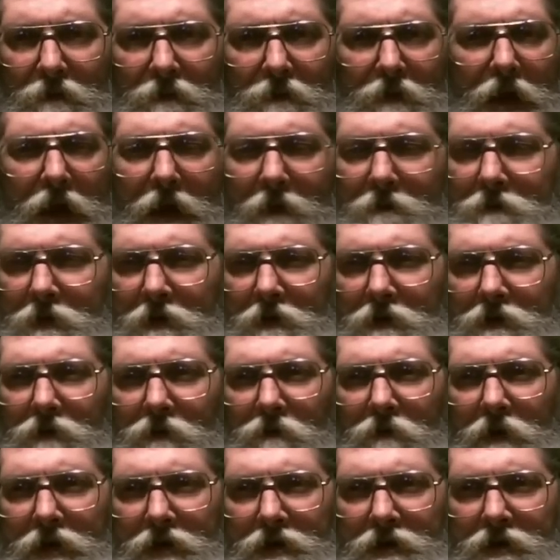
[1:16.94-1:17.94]
Perhaps it's
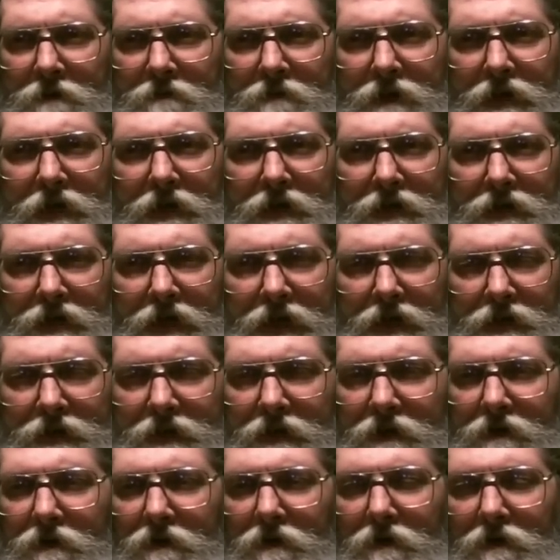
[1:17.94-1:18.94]
the way somebody says
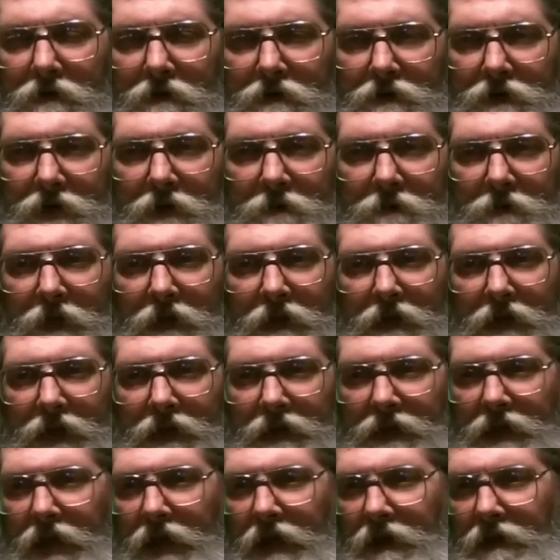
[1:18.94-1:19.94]
it or something
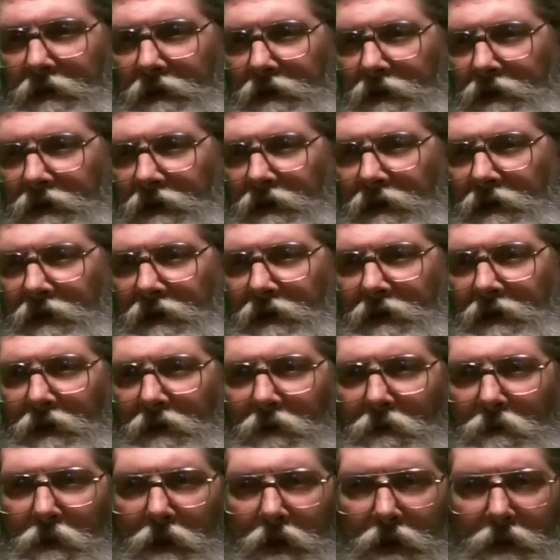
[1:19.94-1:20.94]
like that.
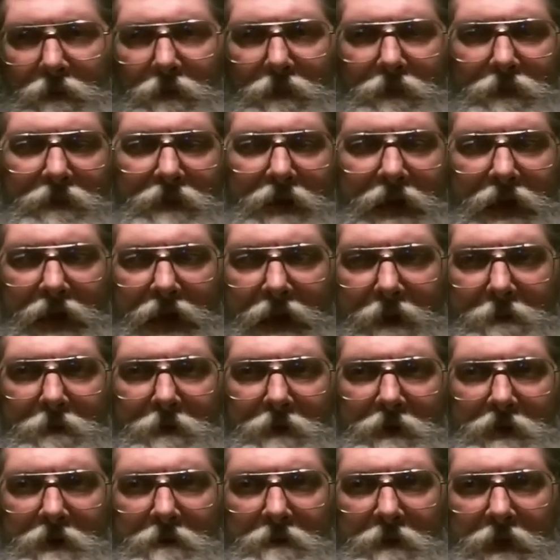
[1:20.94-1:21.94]
Well, that
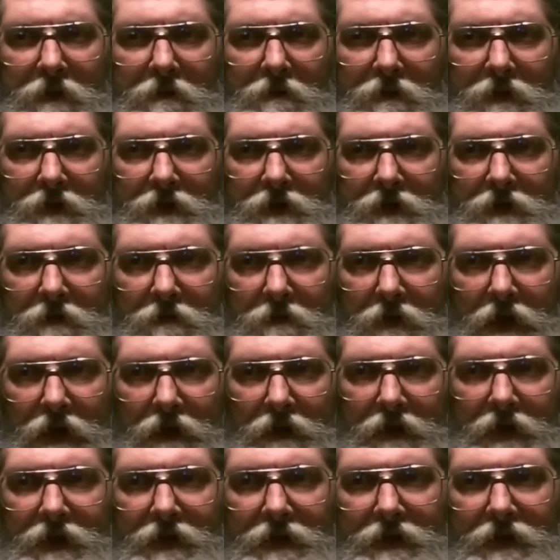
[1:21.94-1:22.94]
happens to me once in a
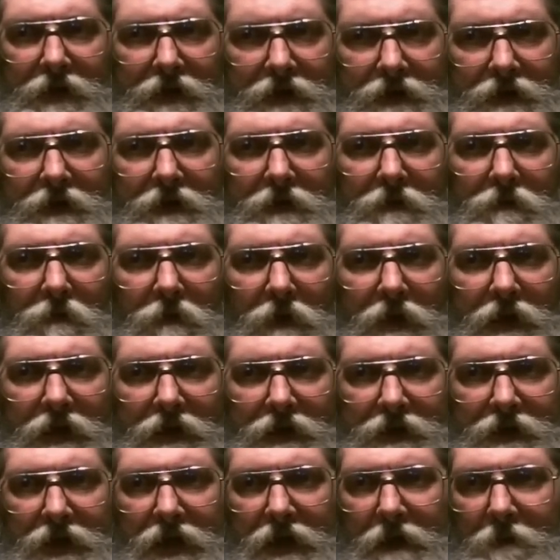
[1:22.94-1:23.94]
while, and this is one
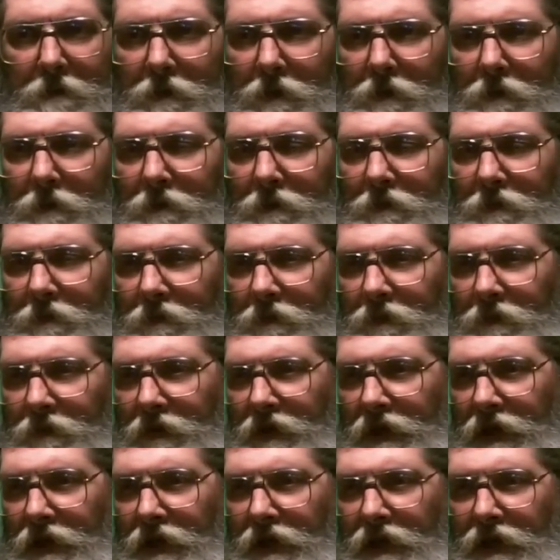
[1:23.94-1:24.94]
example
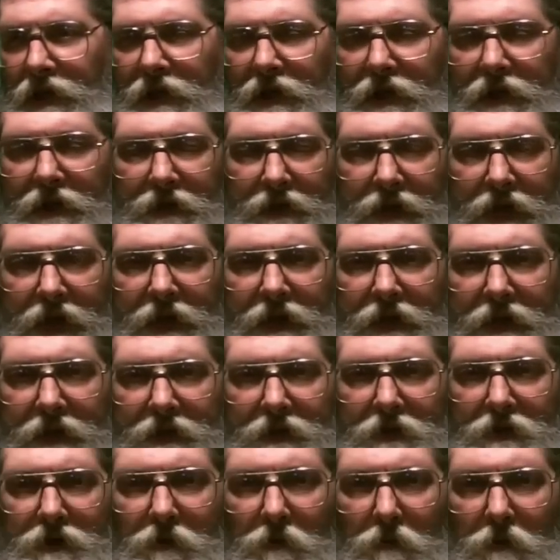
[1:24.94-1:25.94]
and that
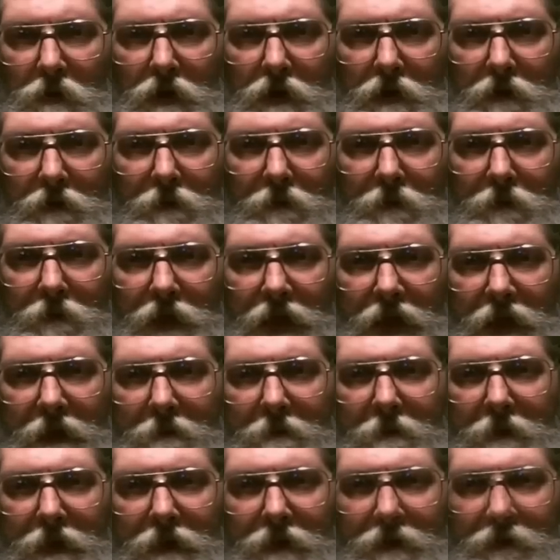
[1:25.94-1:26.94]
is the word
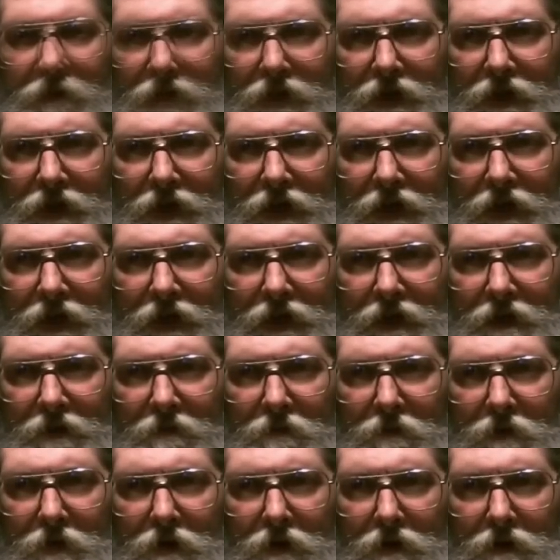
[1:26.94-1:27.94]
phlegm.
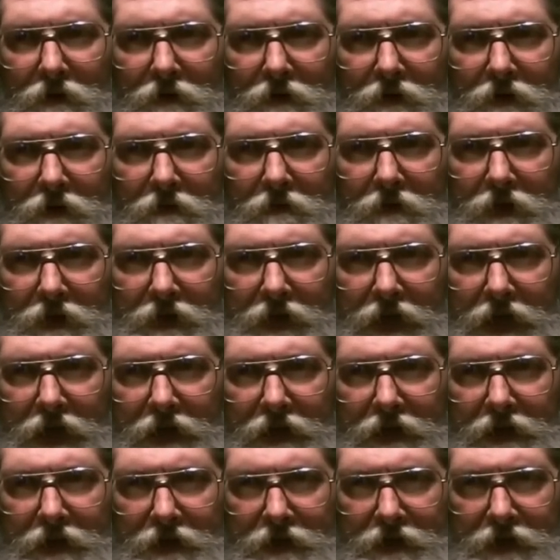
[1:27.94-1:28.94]
And we all know what
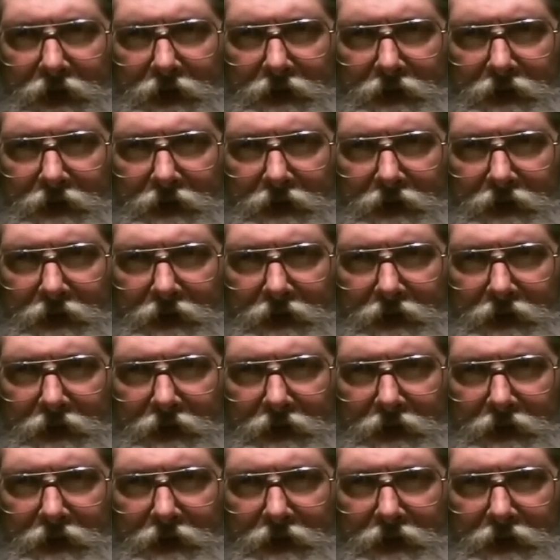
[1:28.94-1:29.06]
that is.